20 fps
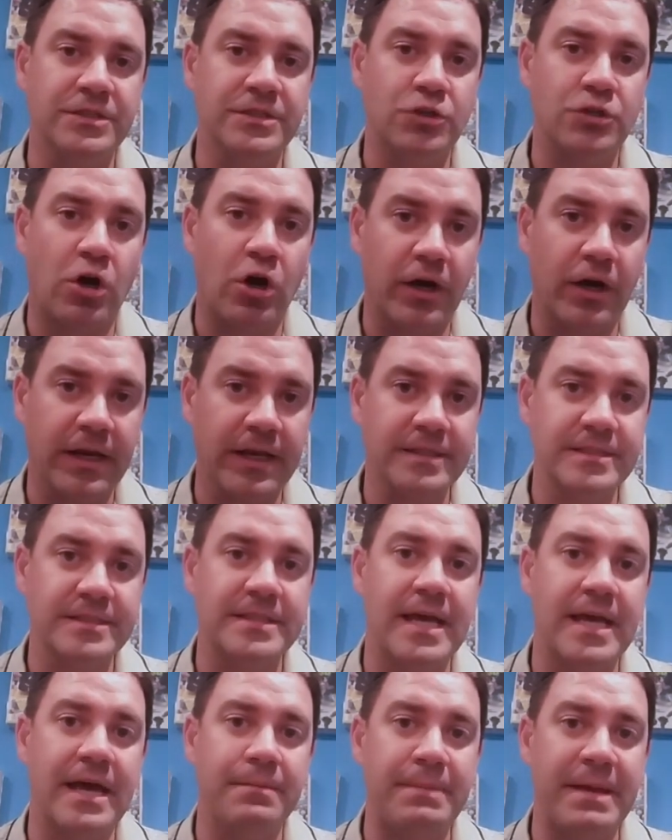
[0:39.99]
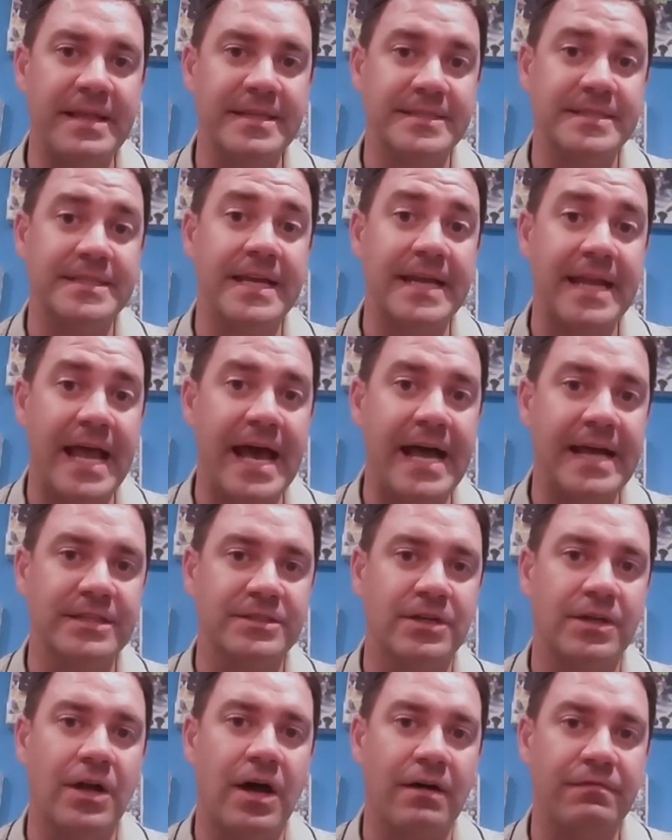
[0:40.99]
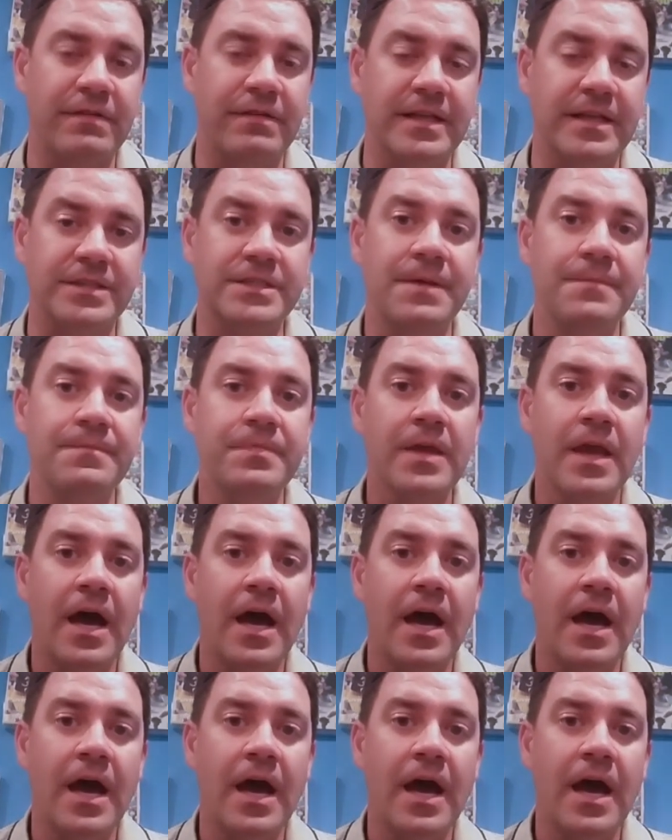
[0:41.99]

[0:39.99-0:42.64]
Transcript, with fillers: and targets that Penn State has on offense.